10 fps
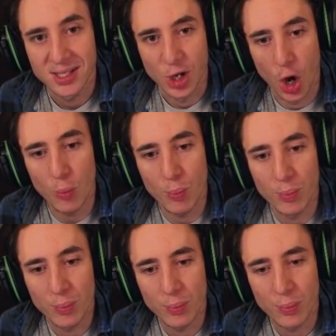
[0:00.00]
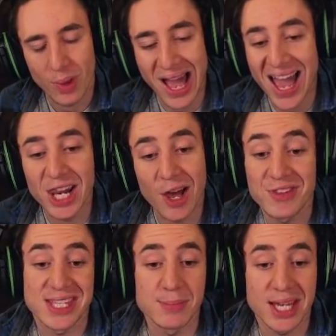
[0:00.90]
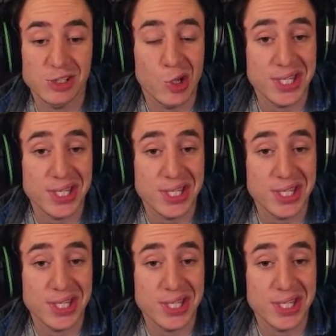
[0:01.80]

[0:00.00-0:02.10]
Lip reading: Nope. I love the Semtex choice.